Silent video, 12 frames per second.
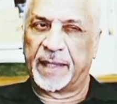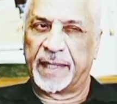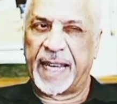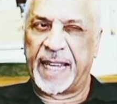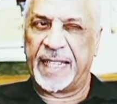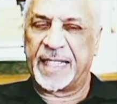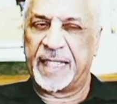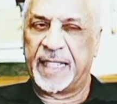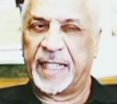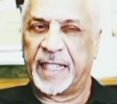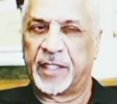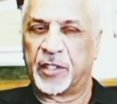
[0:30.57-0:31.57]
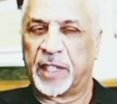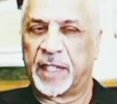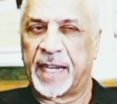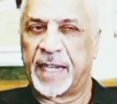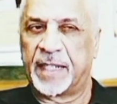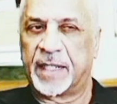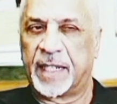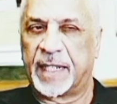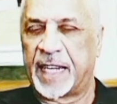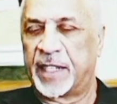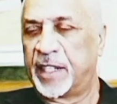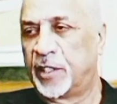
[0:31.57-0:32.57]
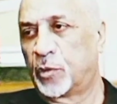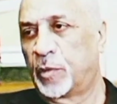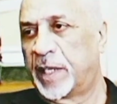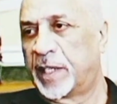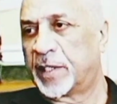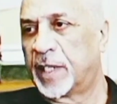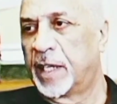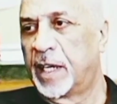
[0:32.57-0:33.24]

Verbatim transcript: 19 into the 1920s,